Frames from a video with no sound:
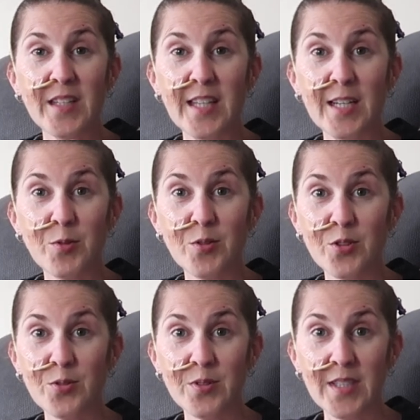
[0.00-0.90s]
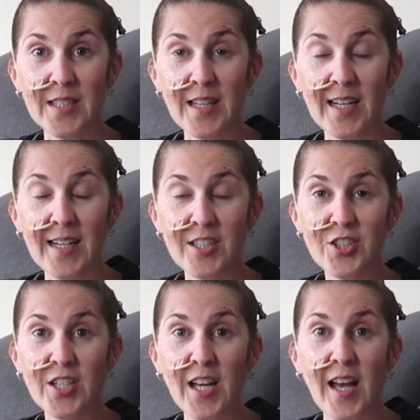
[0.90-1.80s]
they were all
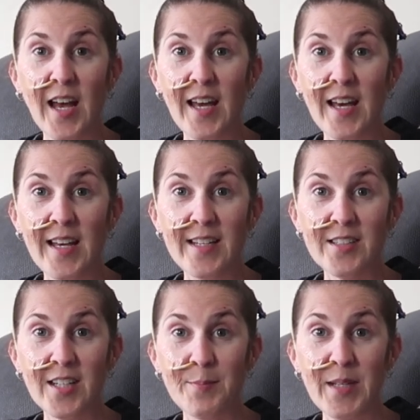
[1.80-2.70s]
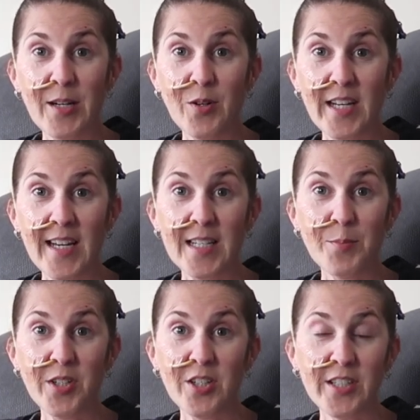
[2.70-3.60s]
enlarged, and I'm now on
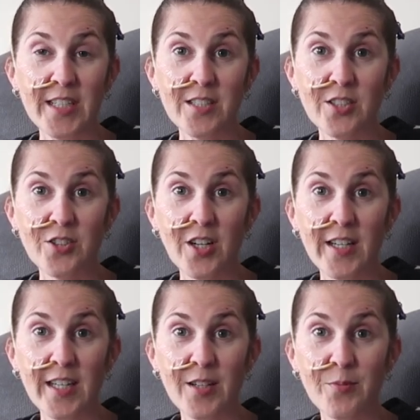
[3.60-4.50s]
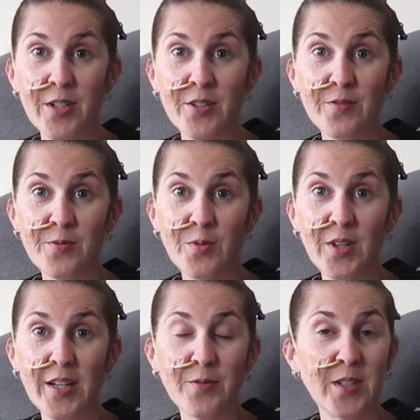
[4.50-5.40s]
antibiotics to try to get rid of
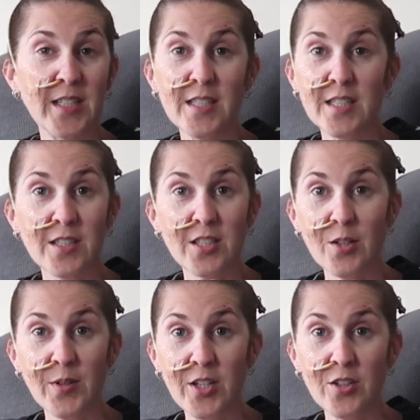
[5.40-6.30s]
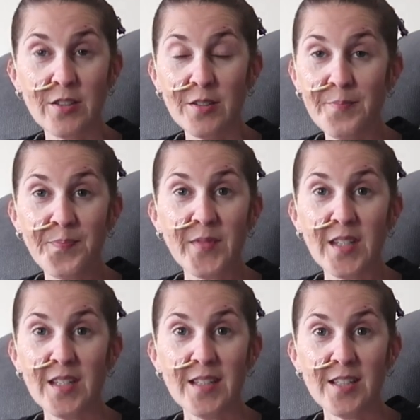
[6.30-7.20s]
whatever it is that's going on
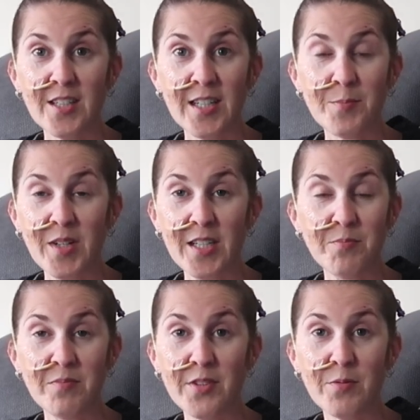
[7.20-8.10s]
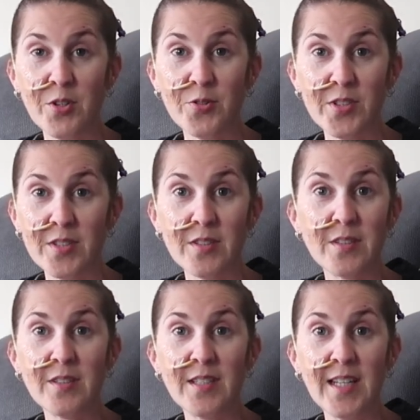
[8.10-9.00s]
inside my throat and
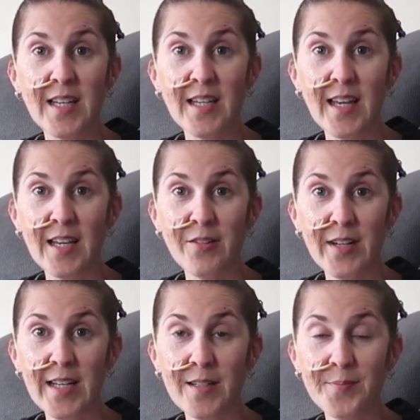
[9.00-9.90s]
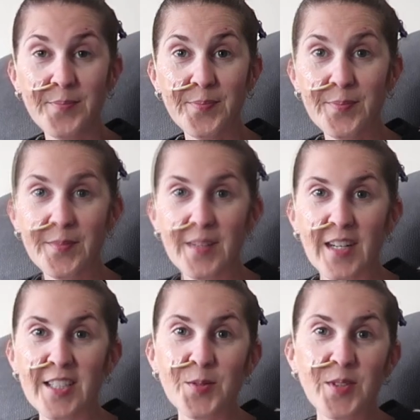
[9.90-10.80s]
neck area.
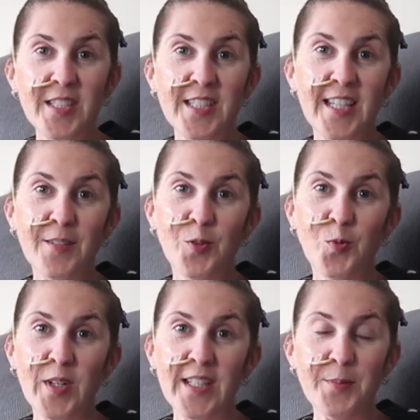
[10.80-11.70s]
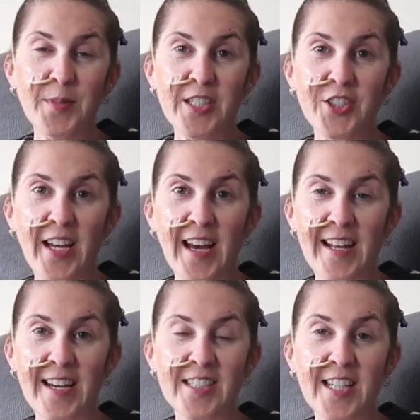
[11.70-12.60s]
I just wanted to give a really big shout
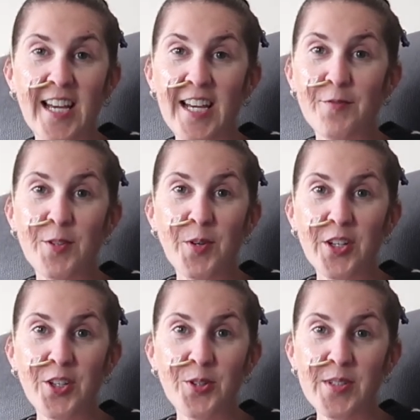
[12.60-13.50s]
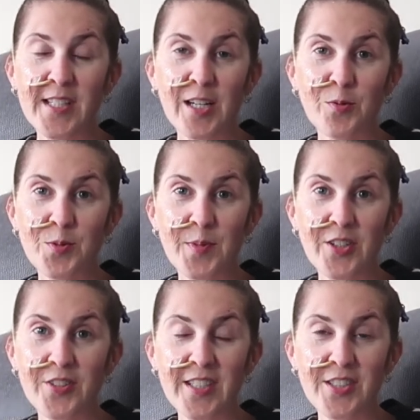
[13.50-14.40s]
out to everybody who has helped me
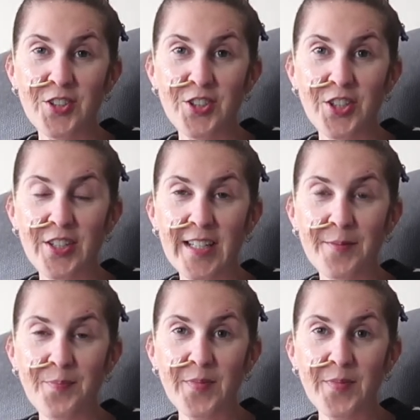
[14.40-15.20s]
on this journey.